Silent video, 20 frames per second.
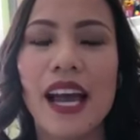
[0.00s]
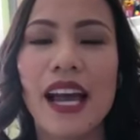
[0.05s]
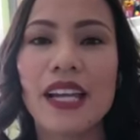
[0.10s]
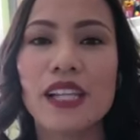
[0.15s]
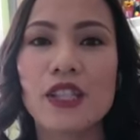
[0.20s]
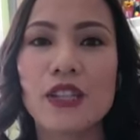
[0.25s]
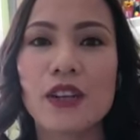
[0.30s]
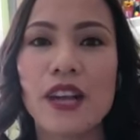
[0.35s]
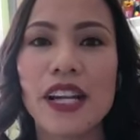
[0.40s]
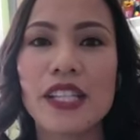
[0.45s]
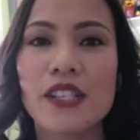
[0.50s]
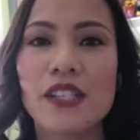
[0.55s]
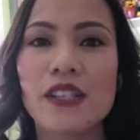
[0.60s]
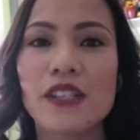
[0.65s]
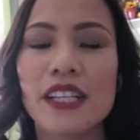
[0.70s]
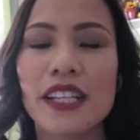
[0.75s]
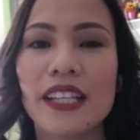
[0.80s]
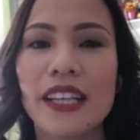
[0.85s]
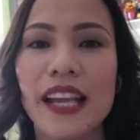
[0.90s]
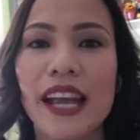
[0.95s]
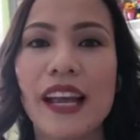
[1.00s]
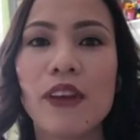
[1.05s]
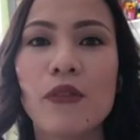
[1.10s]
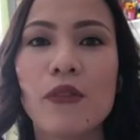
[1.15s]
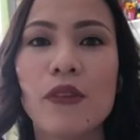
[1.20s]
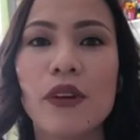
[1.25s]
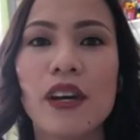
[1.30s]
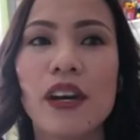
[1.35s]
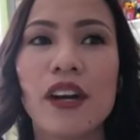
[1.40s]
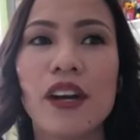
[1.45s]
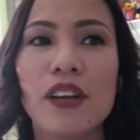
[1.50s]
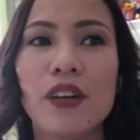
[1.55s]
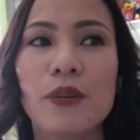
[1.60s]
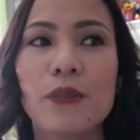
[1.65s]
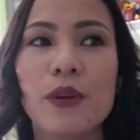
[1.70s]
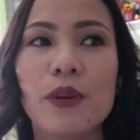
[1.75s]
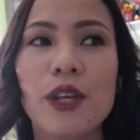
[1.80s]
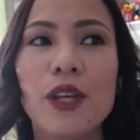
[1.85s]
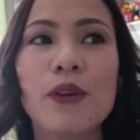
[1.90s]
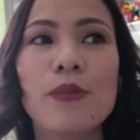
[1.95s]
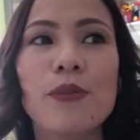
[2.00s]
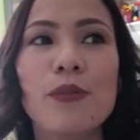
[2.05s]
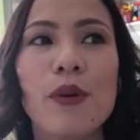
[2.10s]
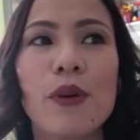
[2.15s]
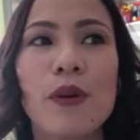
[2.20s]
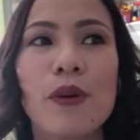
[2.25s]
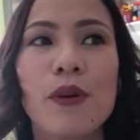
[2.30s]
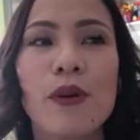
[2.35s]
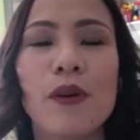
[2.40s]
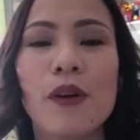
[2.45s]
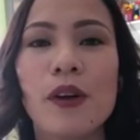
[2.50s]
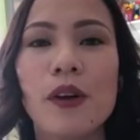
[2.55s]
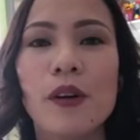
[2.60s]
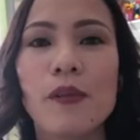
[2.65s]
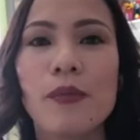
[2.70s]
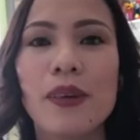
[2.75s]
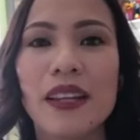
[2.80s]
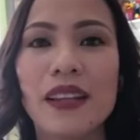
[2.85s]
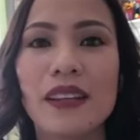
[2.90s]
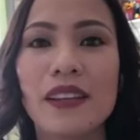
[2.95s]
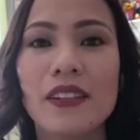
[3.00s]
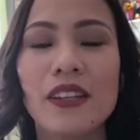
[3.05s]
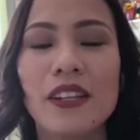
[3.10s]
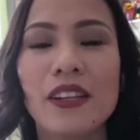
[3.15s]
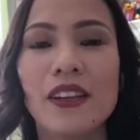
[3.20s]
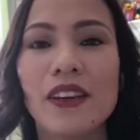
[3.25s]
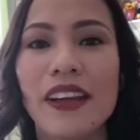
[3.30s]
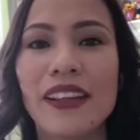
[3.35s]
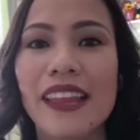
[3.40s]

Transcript: I tried to connect with other people but you know,